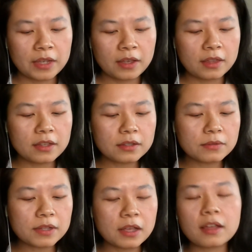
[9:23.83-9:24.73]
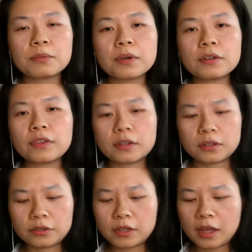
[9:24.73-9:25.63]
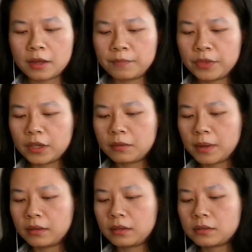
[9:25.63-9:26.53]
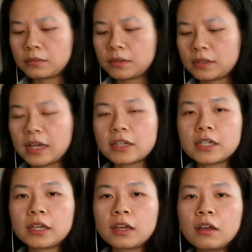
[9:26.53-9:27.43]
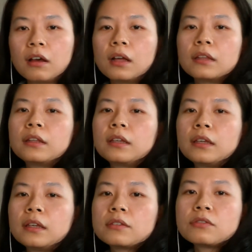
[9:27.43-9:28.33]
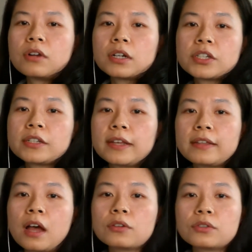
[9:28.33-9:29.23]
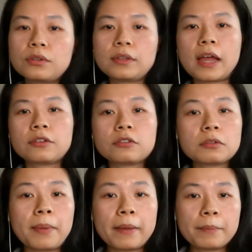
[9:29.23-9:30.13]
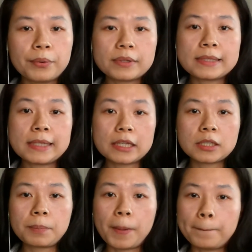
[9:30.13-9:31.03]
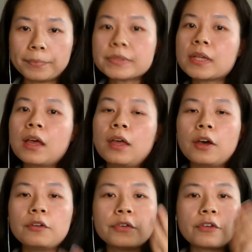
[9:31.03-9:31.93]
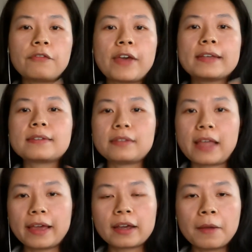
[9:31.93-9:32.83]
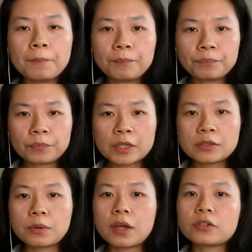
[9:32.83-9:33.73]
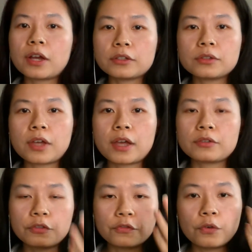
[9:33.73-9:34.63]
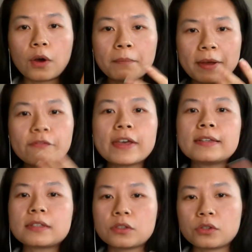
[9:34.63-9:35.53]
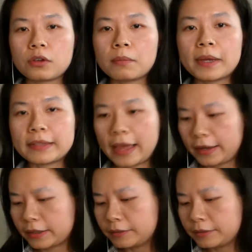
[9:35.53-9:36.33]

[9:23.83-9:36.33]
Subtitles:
This one of the good thing about this one is actually on the instruction it tells you that you need to put 6 pumps over your face and neck. So what I try to do, I do 4 on my face and 2 on my neck.